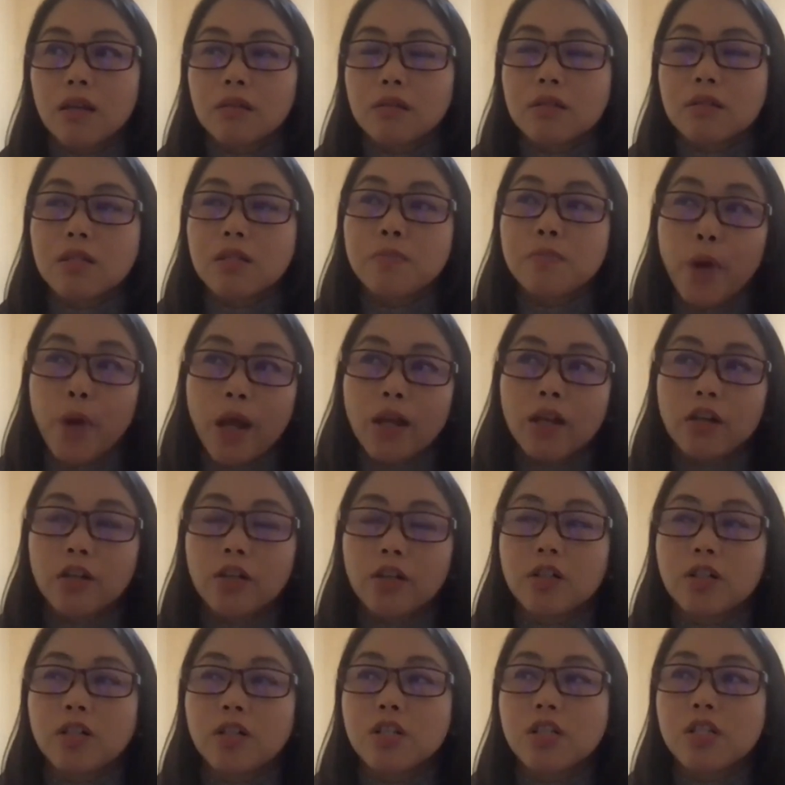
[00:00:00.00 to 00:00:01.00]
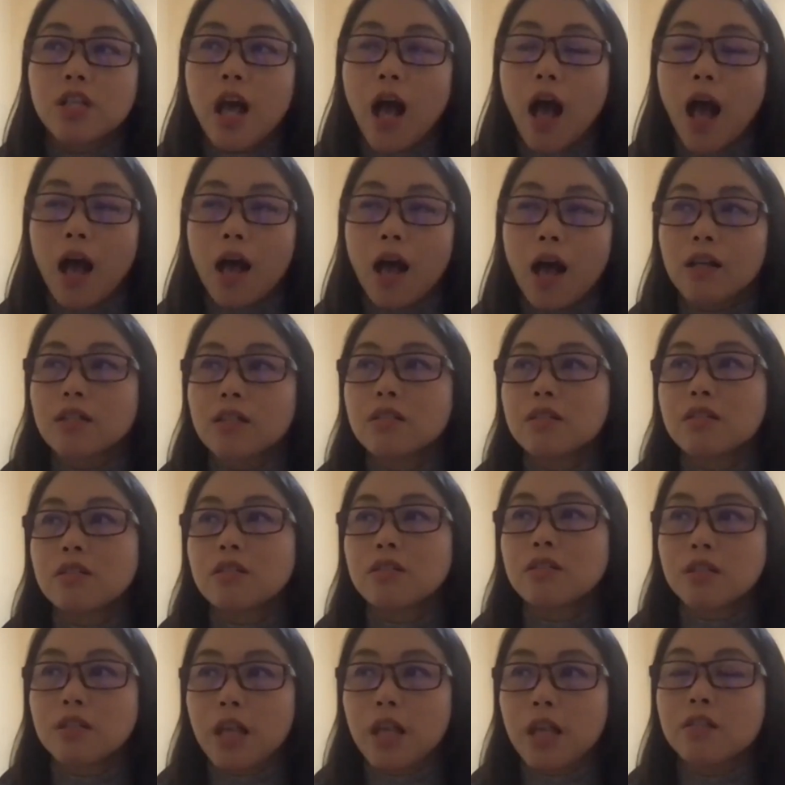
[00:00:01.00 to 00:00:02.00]
spreaders as,
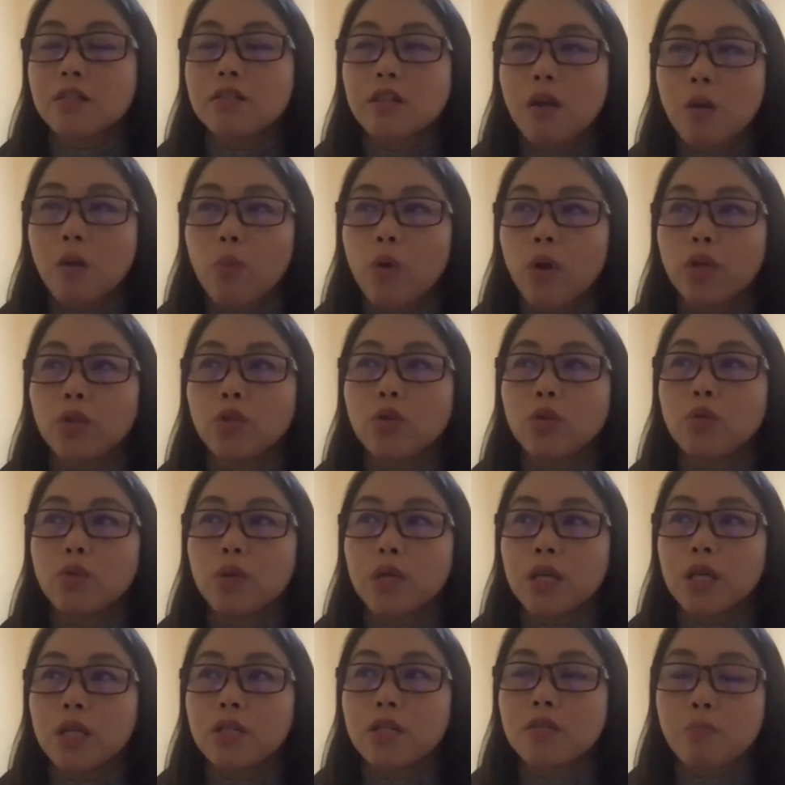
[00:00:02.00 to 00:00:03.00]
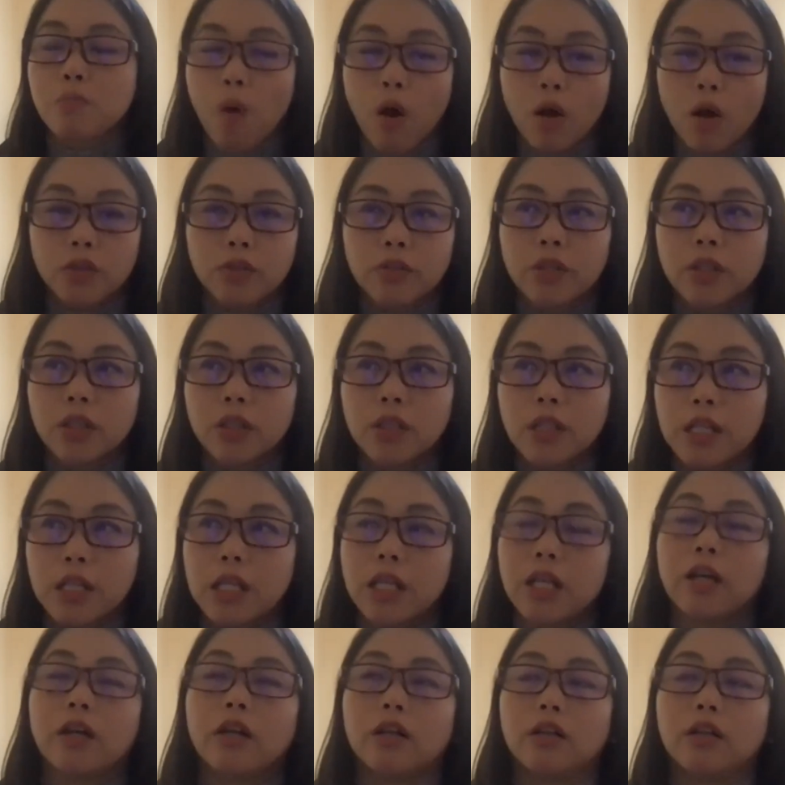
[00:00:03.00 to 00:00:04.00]
say, someone who is
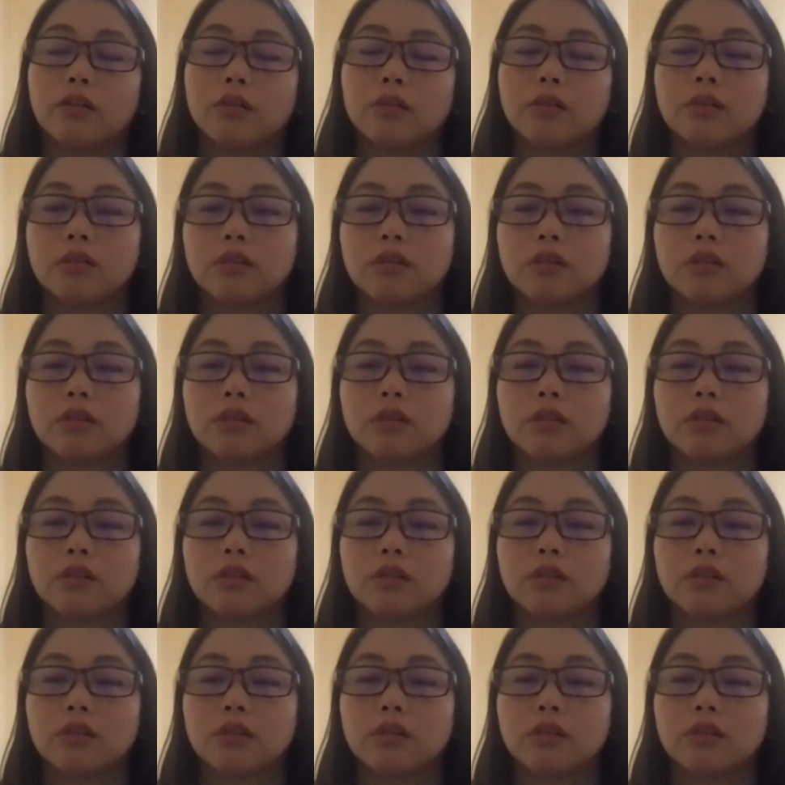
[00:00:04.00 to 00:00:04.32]
moderately ill.